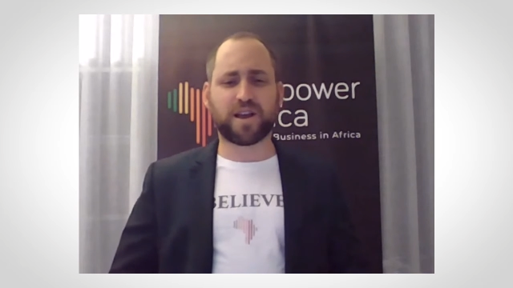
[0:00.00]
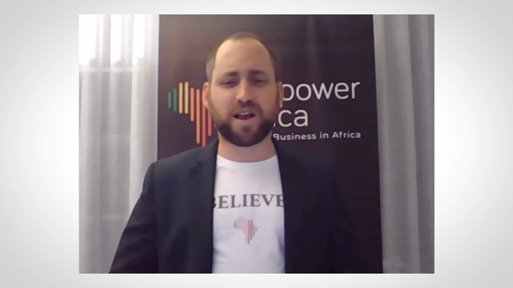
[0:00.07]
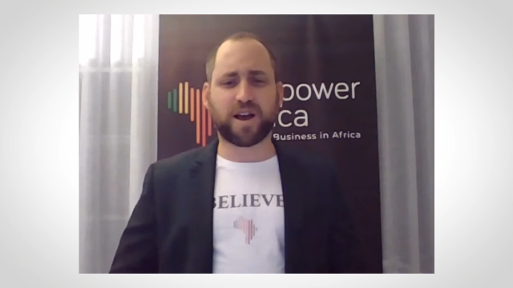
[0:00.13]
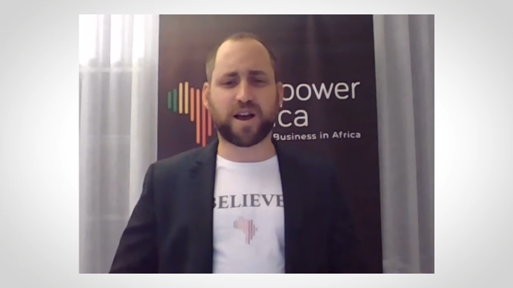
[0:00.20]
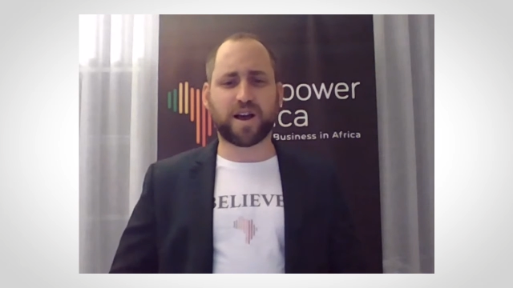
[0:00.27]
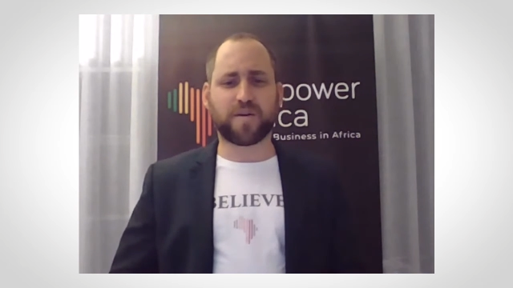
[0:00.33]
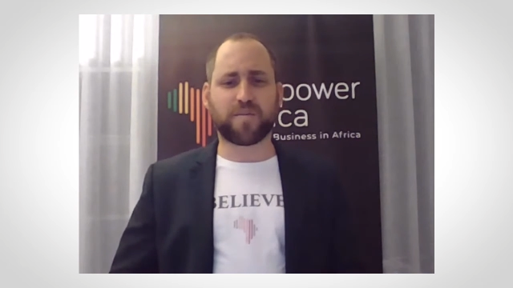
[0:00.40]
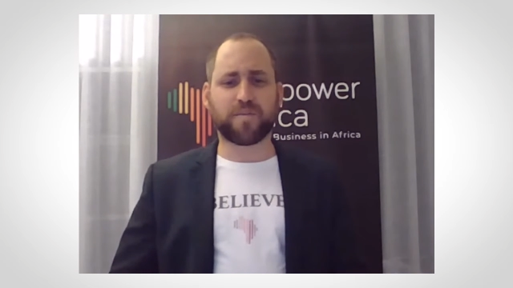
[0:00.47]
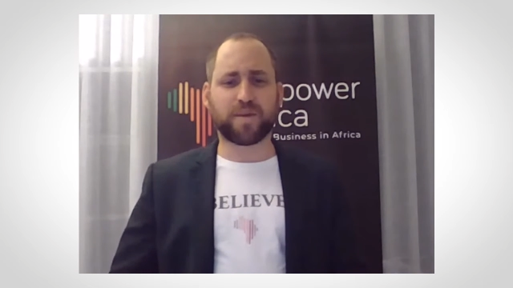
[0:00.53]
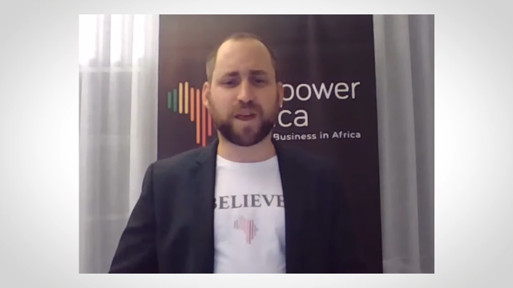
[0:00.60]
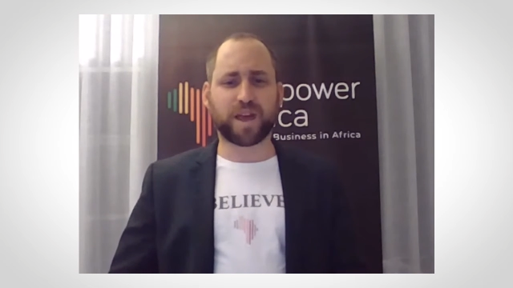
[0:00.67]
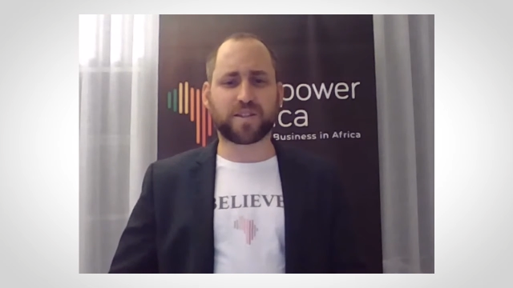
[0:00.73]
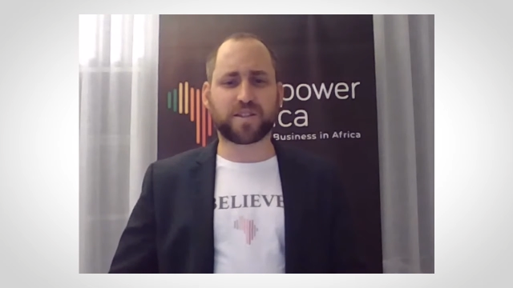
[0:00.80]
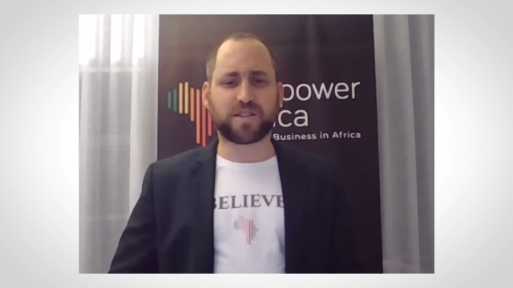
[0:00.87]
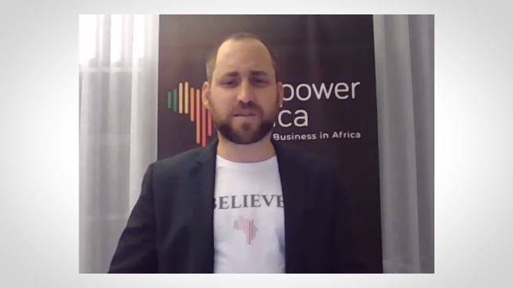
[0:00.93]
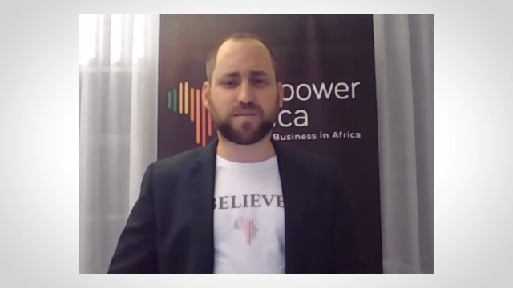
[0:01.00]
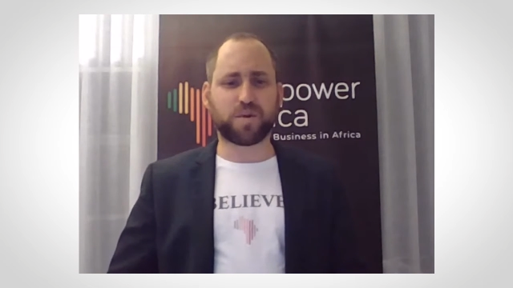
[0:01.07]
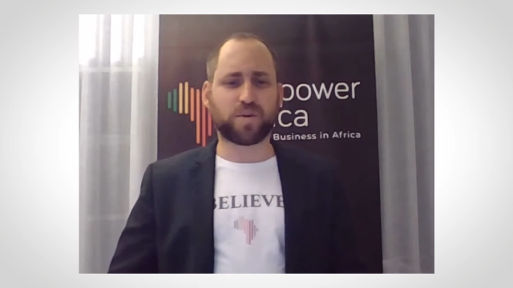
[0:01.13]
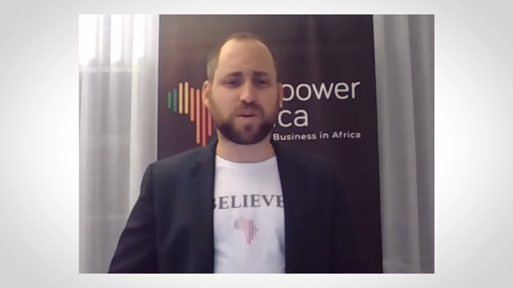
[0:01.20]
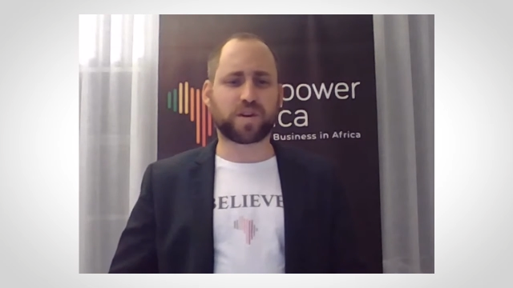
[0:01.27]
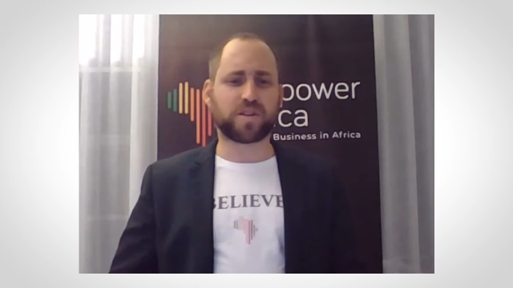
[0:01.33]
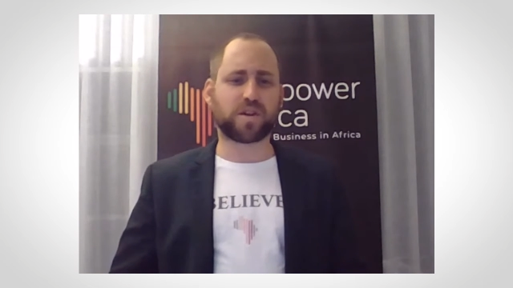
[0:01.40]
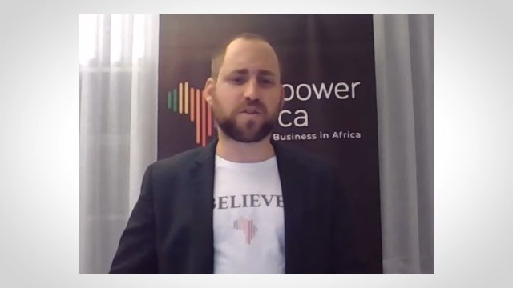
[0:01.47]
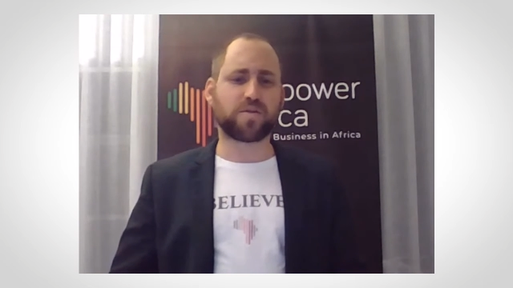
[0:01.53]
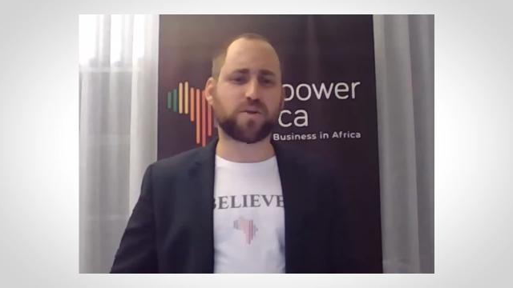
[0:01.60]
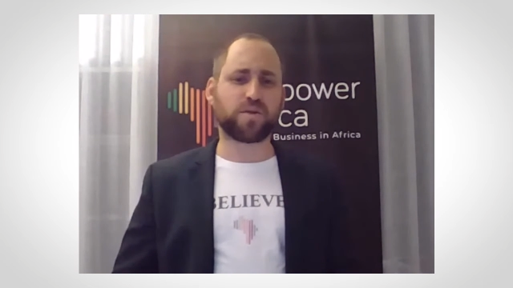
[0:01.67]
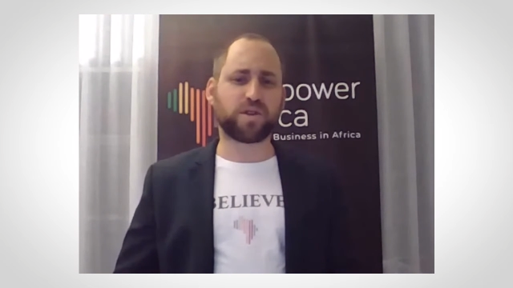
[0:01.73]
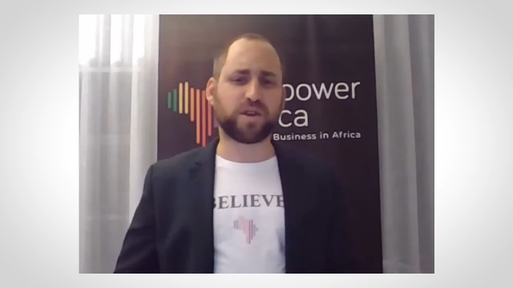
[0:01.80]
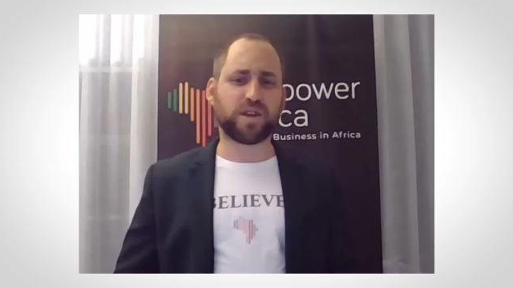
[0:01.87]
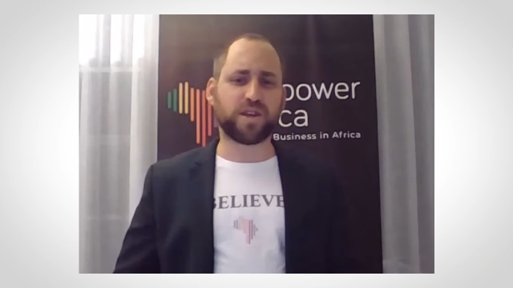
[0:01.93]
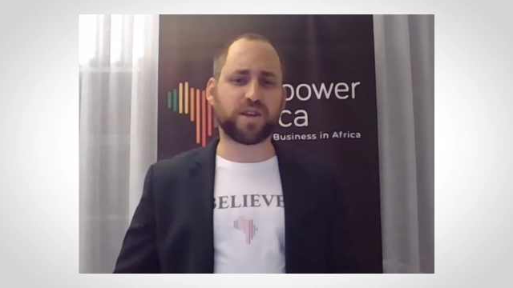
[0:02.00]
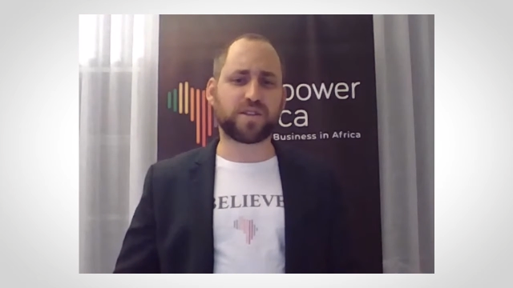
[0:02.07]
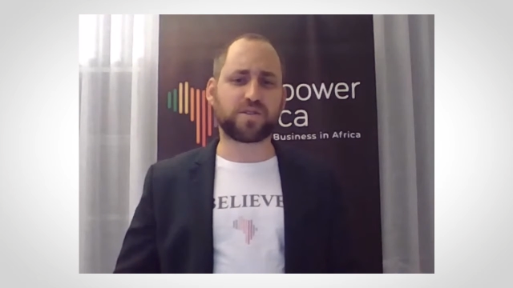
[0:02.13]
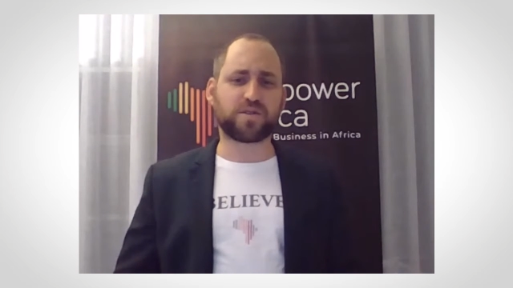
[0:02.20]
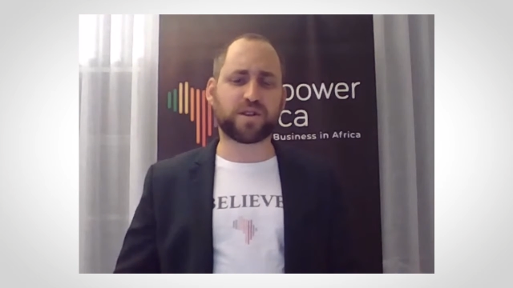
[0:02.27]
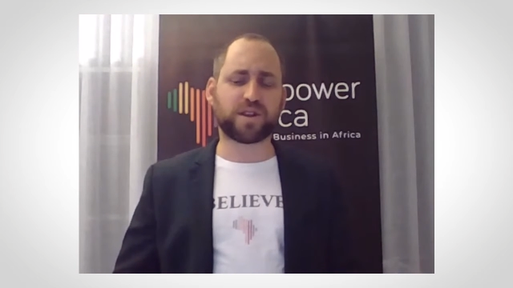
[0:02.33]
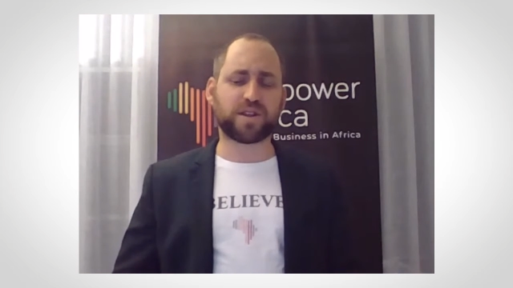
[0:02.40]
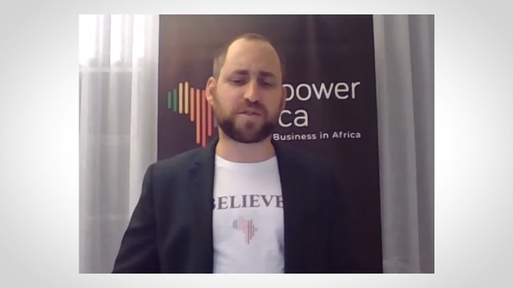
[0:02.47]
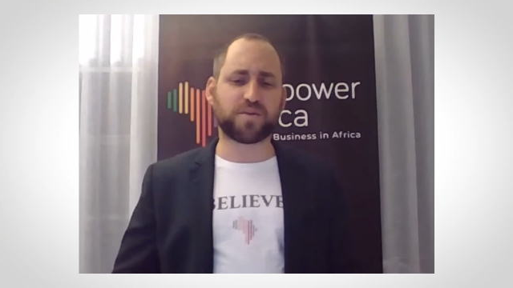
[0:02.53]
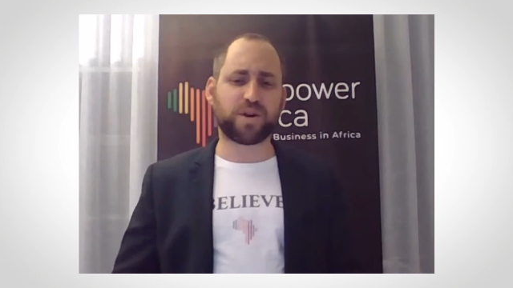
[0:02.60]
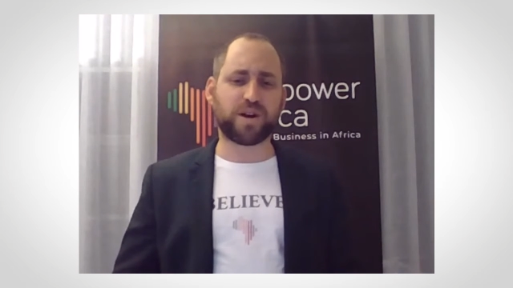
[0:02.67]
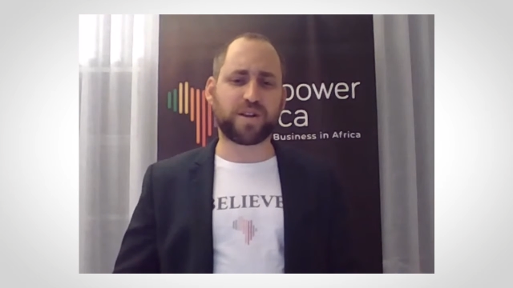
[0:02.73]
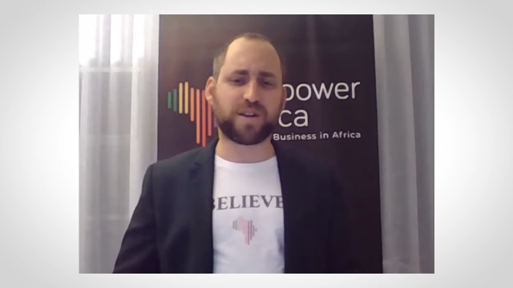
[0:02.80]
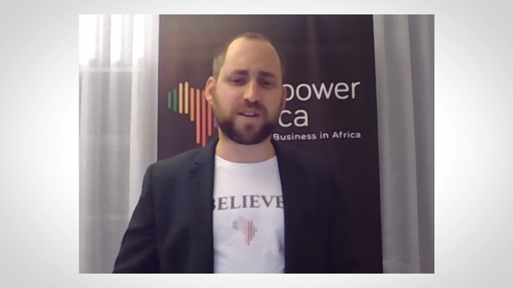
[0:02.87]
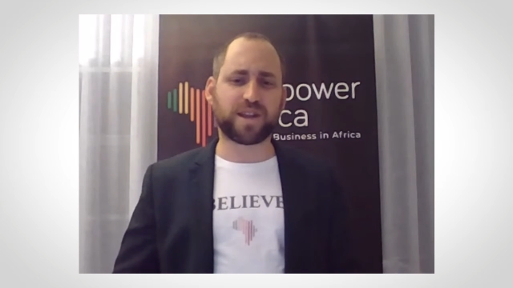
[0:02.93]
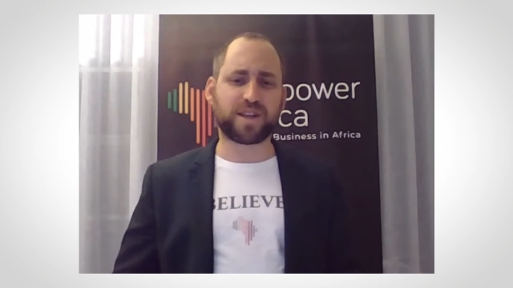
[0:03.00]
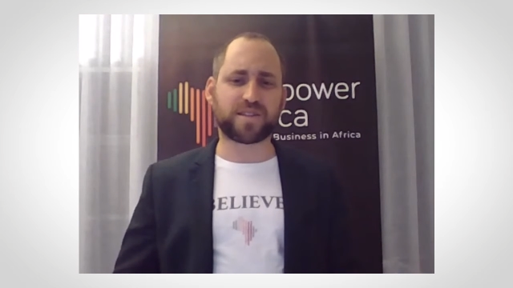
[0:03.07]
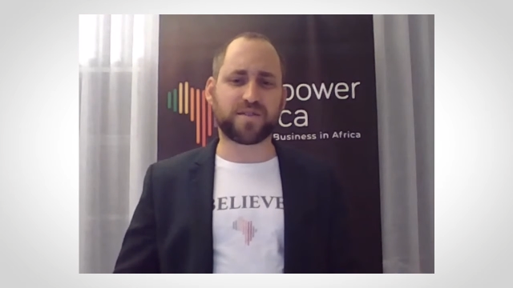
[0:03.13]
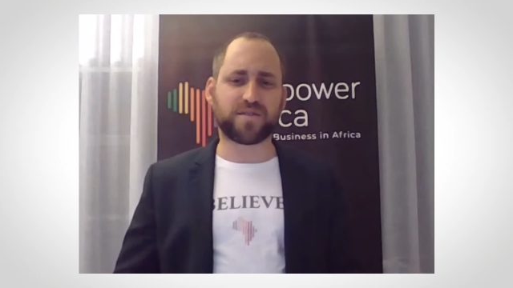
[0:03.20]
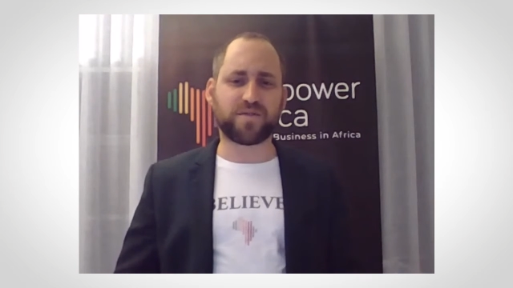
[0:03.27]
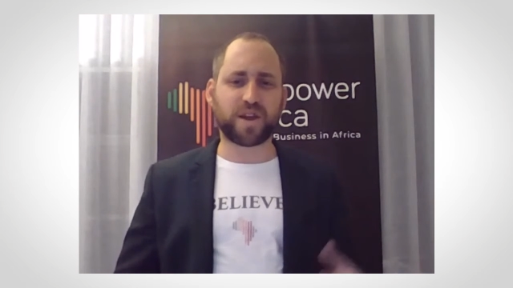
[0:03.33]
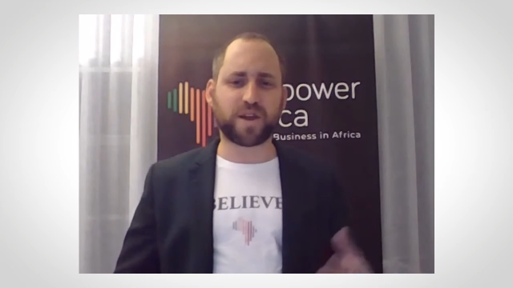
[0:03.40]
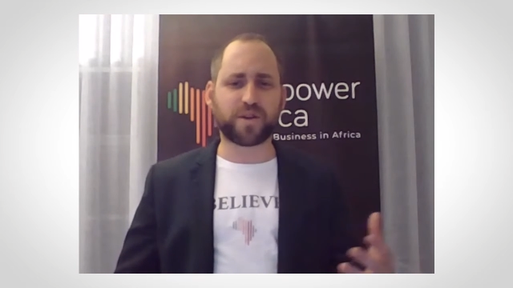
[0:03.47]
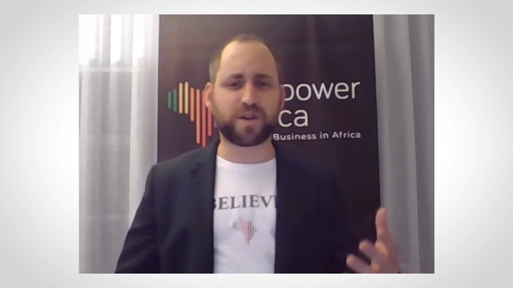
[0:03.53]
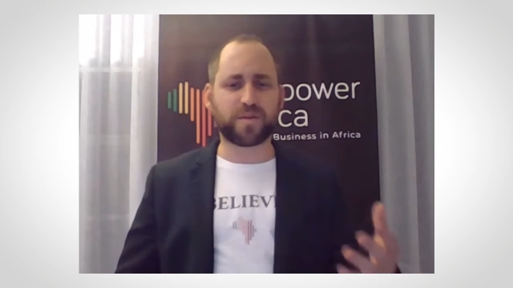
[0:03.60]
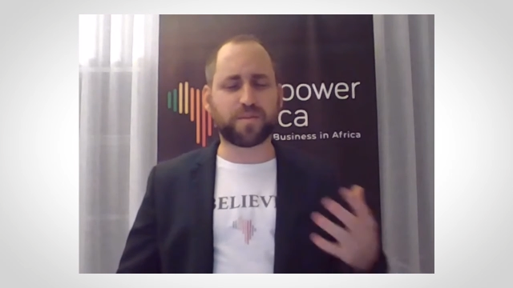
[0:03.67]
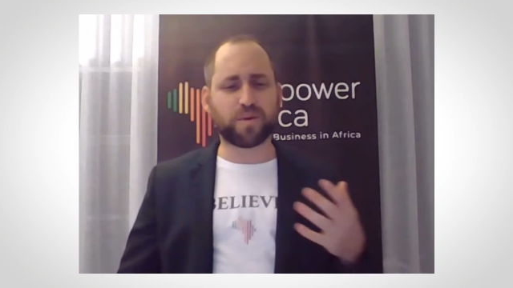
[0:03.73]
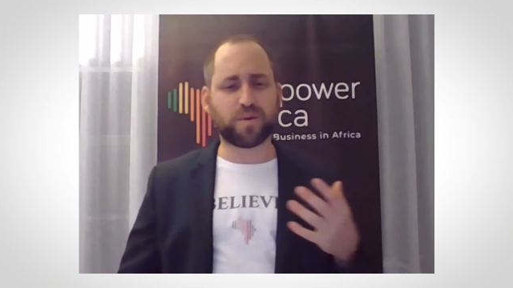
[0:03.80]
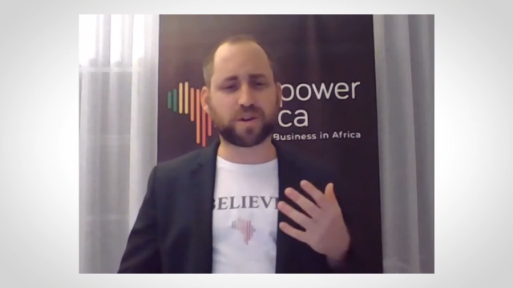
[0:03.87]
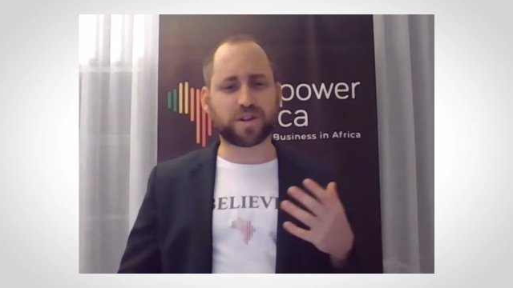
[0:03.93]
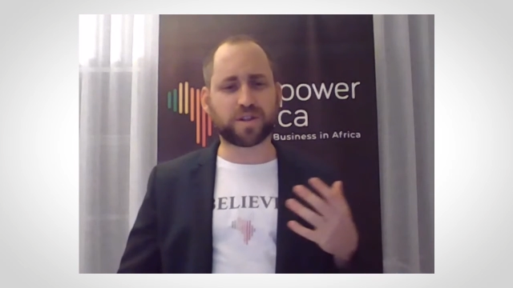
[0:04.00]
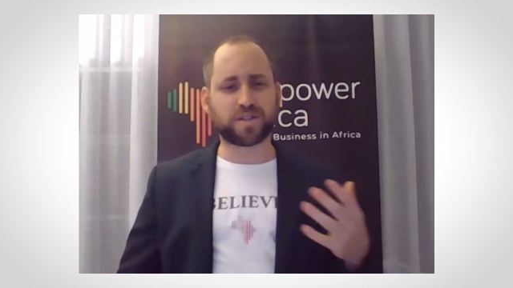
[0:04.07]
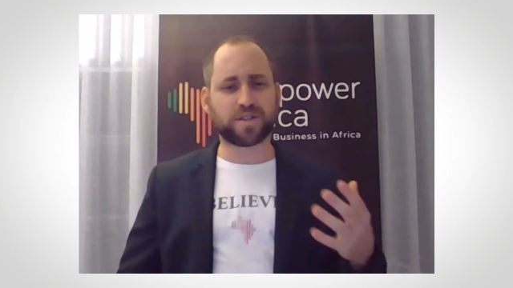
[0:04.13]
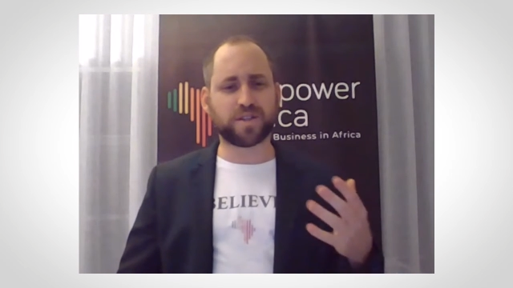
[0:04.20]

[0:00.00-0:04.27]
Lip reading: and supporting the growth in Israel as well. And that's very important